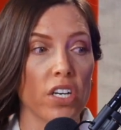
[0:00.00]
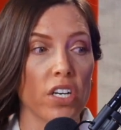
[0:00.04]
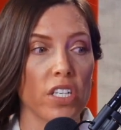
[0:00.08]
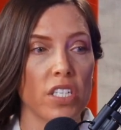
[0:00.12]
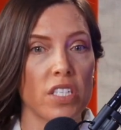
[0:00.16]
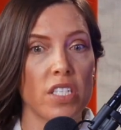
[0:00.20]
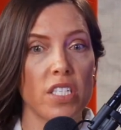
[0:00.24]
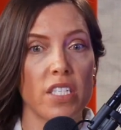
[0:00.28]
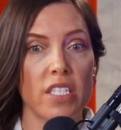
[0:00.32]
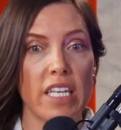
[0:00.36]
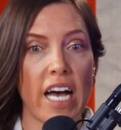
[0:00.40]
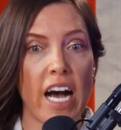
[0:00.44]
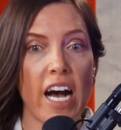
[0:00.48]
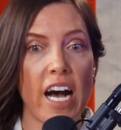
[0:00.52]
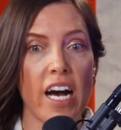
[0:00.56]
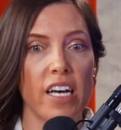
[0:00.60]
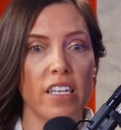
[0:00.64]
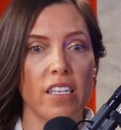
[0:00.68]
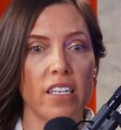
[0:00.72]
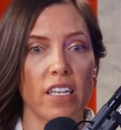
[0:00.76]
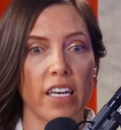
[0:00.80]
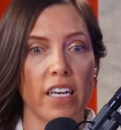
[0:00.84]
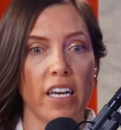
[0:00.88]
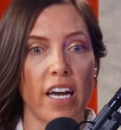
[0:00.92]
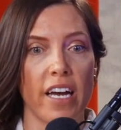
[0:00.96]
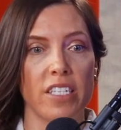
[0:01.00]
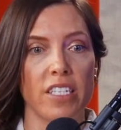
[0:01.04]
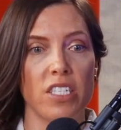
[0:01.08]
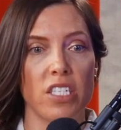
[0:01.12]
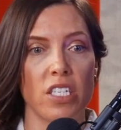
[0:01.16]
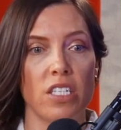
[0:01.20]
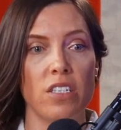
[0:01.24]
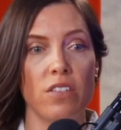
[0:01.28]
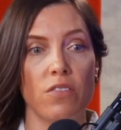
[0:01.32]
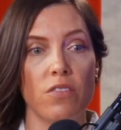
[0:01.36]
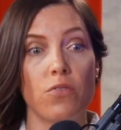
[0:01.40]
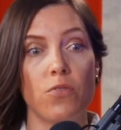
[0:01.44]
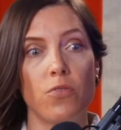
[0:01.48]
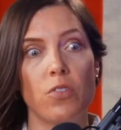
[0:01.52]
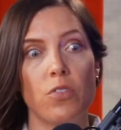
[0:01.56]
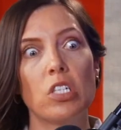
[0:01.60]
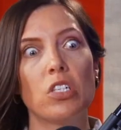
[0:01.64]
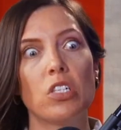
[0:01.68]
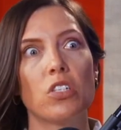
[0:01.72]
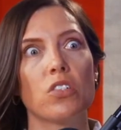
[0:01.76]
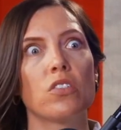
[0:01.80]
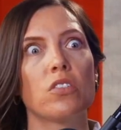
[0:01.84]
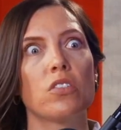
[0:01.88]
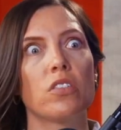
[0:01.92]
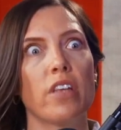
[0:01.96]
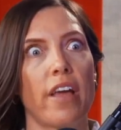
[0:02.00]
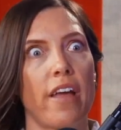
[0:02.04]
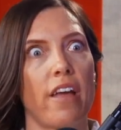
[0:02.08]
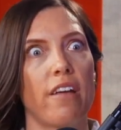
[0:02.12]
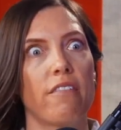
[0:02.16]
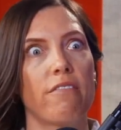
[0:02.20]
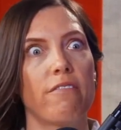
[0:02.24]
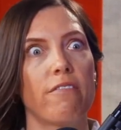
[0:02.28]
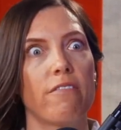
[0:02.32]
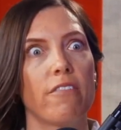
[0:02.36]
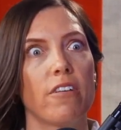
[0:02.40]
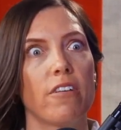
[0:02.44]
It's sad. Like, I didn't feel safe